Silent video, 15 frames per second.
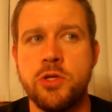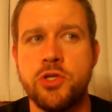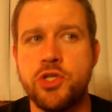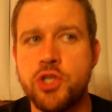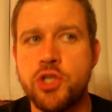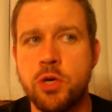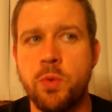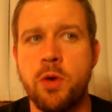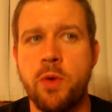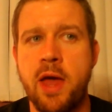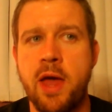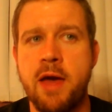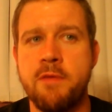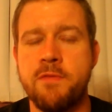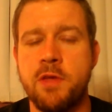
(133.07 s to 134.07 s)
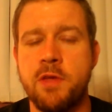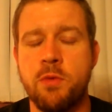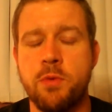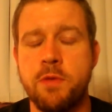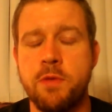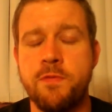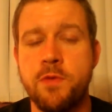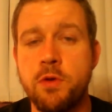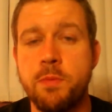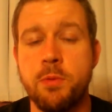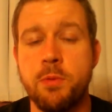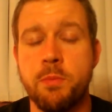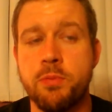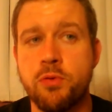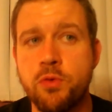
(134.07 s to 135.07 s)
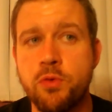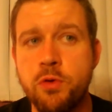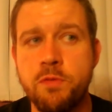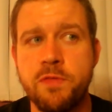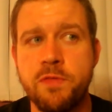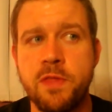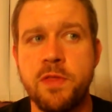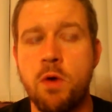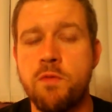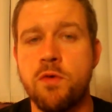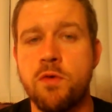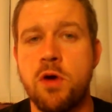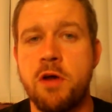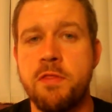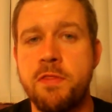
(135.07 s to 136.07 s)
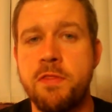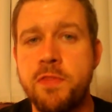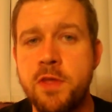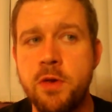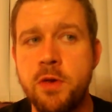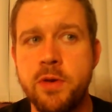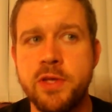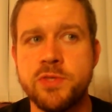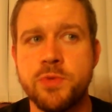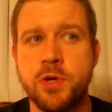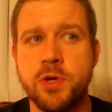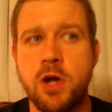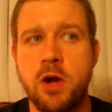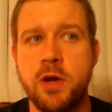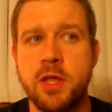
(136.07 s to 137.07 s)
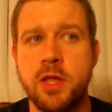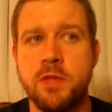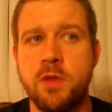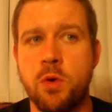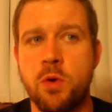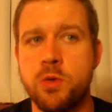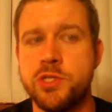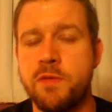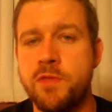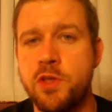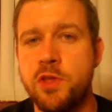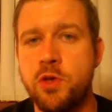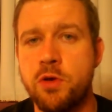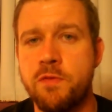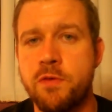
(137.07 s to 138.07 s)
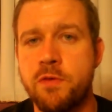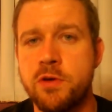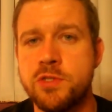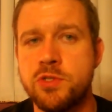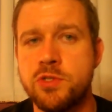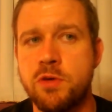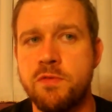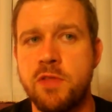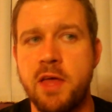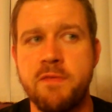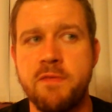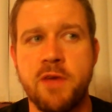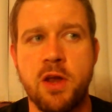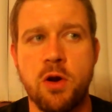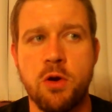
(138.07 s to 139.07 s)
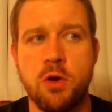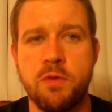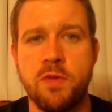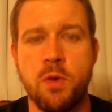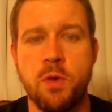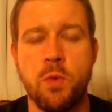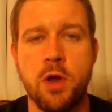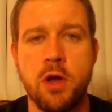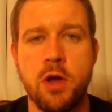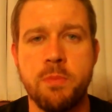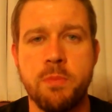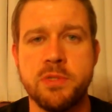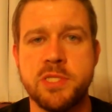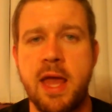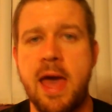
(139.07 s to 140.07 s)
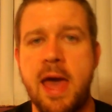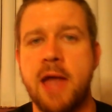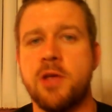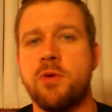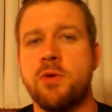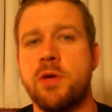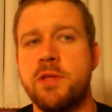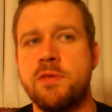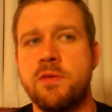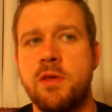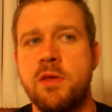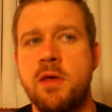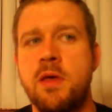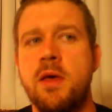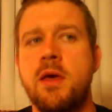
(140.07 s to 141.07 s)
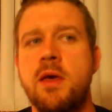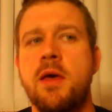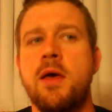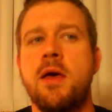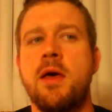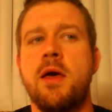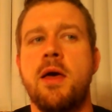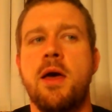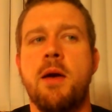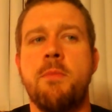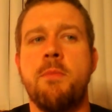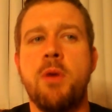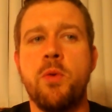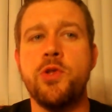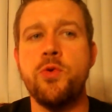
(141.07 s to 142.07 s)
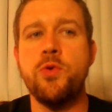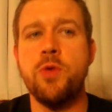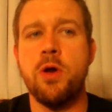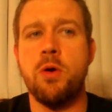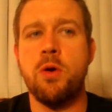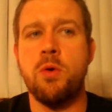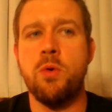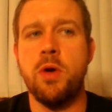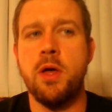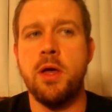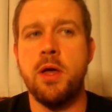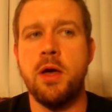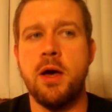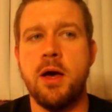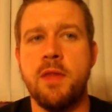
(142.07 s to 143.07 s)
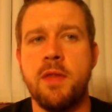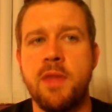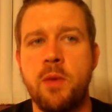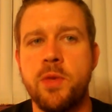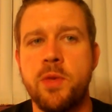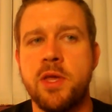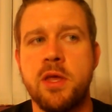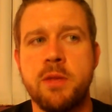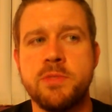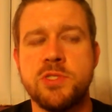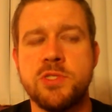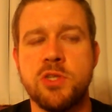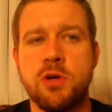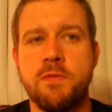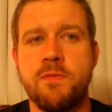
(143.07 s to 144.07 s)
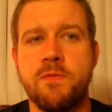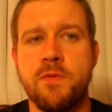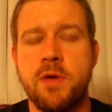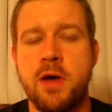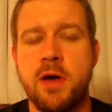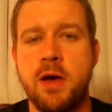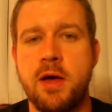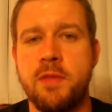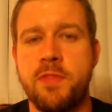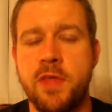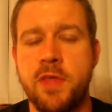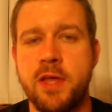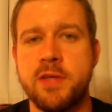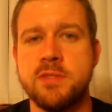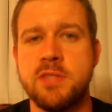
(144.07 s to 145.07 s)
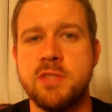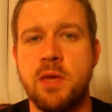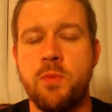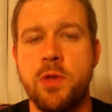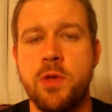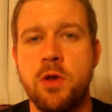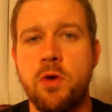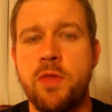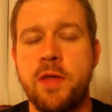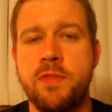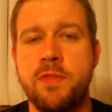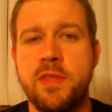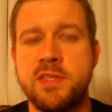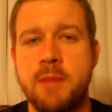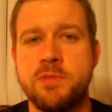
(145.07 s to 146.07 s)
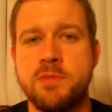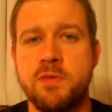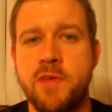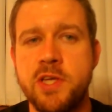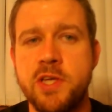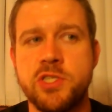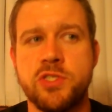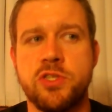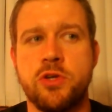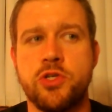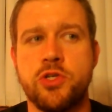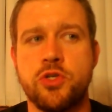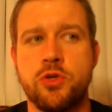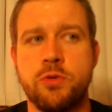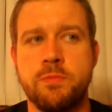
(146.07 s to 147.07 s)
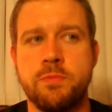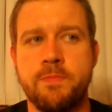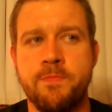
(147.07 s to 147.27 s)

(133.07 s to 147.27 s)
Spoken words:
Sure, we don't have irrefutable proof that the overall theories regarding the origin of the universe or of life on Earth are 100% accurate. But we do know that we can observe things, and we know that these observations are true.